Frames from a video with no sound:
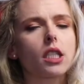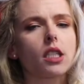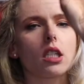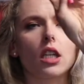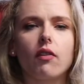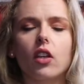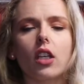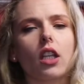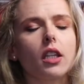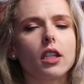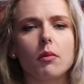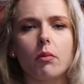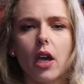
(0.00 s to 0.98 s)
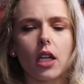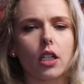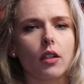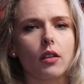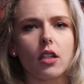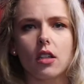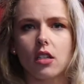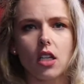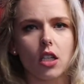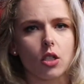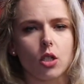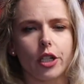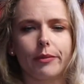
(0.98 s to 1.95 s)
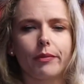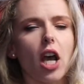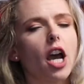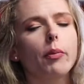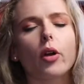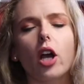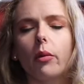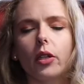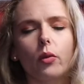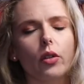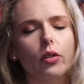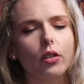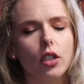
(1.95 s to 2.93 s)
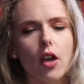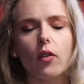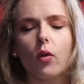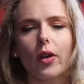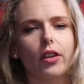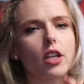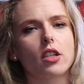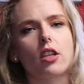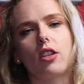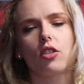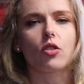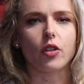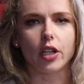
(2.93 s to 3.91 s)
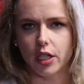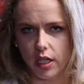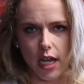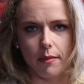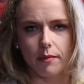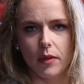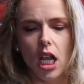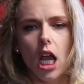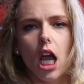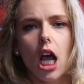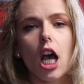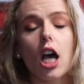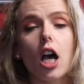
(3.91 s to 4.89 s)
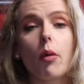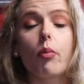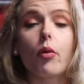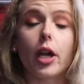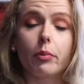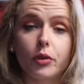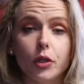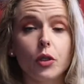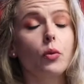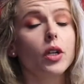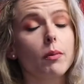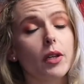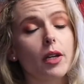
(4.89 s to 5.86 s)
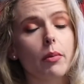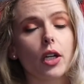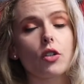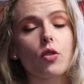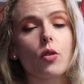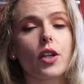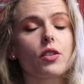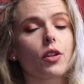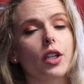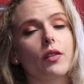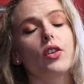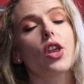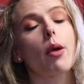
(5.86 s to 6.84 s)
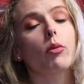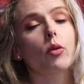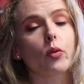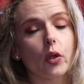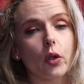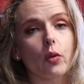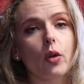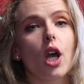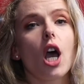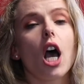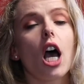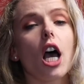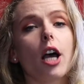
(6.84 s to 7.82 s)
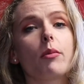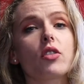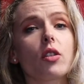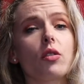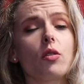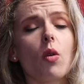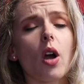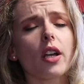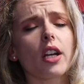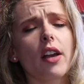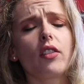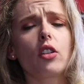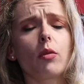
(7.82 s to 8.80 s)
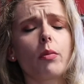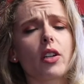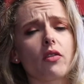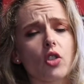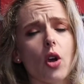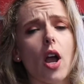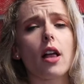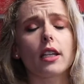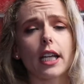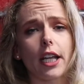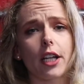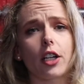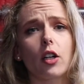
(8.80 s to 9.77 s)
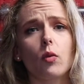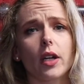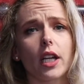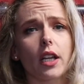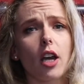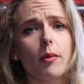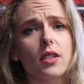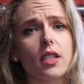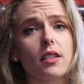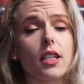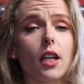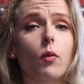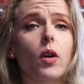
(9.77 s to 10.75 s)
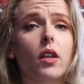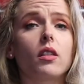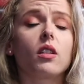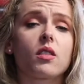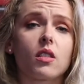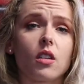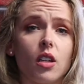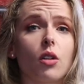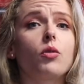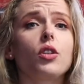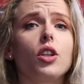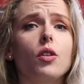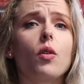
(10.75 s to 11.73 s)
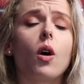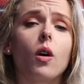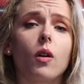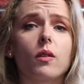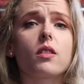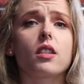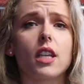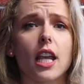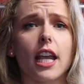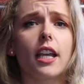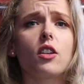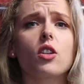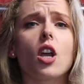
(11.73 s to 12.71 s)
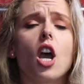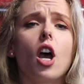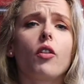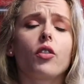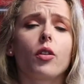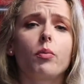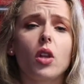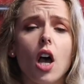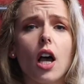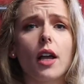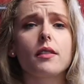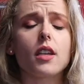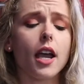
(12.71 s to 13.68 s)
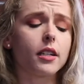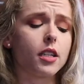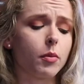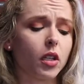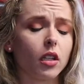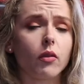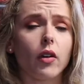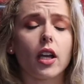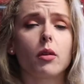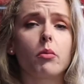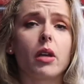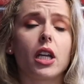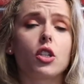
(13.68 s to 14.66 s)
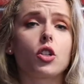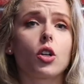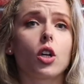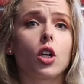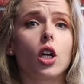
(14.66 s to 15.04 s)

looks significantly better than the tealish green. I probably will never wear that tealish green again. A bright blue would have been a better choice, or even that maroon. So you are gonna have a little bit of trial and error when it comes to seeing what looks good on you on stage. For blondes, I typically recommend